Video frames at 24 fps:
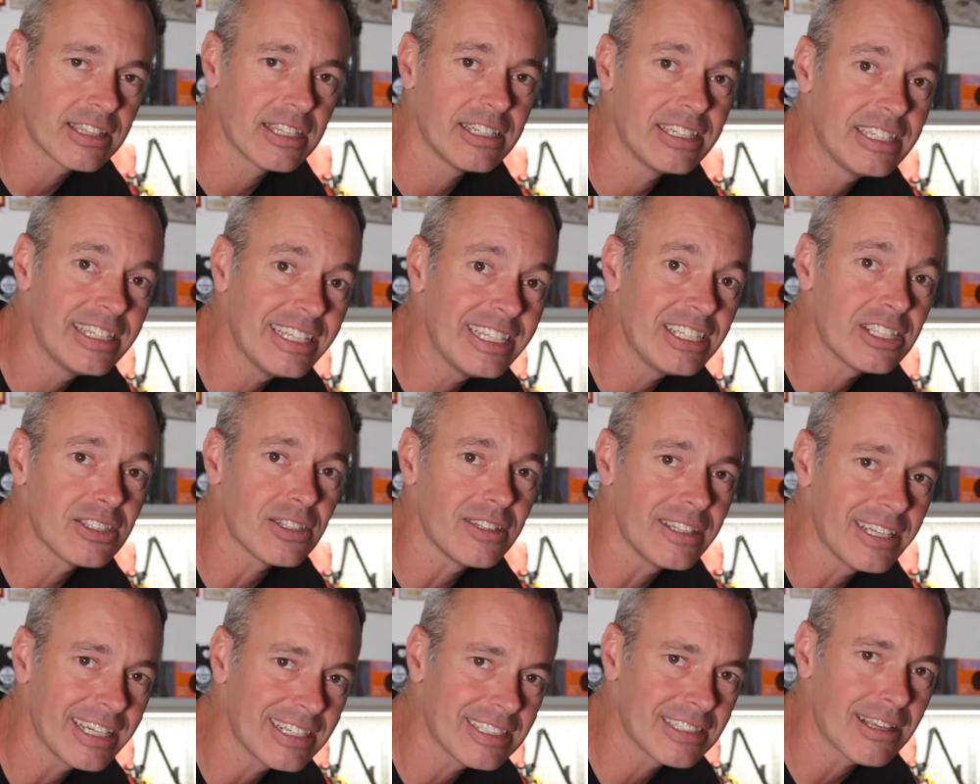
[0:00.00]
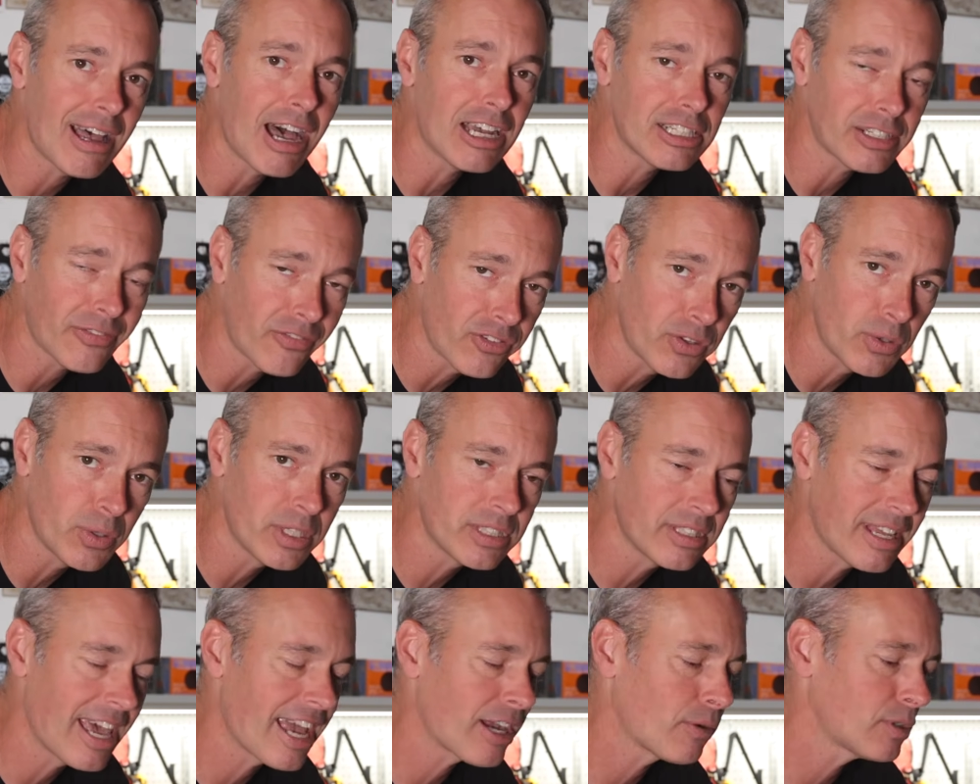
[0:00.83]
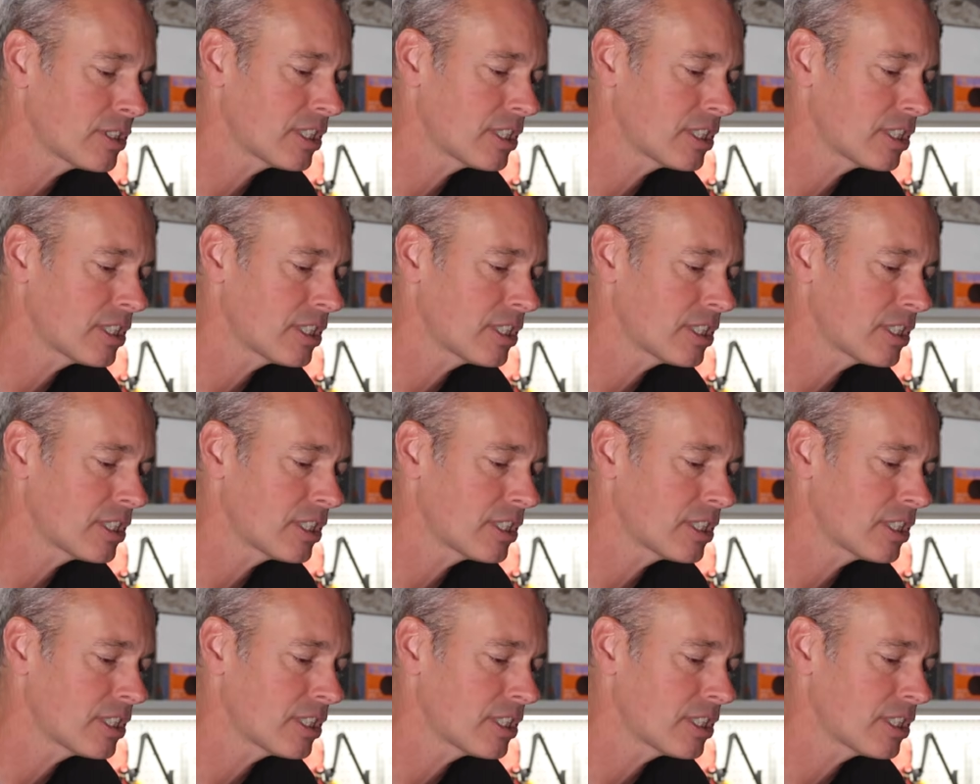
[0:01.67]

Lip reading: the diesel exhaust fluid tank,